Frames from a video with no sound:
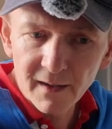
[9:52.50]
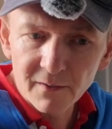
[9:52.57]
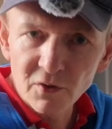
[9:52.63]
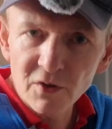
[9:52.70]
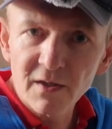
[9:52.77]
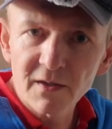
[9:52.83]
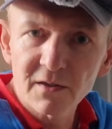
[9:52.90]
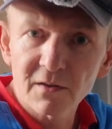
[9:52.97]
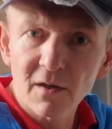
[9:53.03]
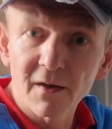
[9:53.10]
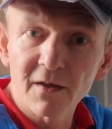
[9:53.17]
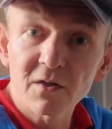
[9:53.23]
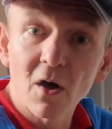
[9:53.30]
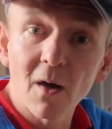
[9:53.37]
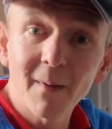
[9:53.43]
just hit it on
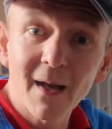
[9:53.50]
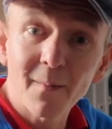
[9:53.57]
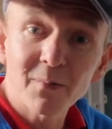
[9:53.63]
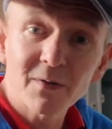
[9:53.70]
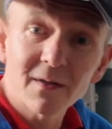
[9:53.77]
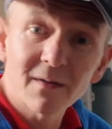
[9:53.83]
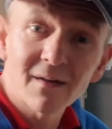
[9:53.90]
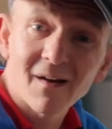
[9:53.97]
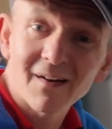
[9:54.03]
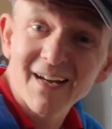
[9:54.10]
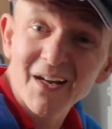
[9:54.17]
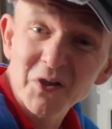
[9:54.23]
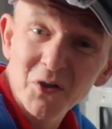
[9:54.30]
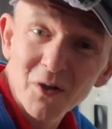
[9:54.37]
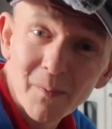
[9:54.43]
a time lapse and I'll
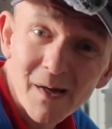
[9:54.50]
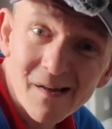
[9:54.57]
catch you in a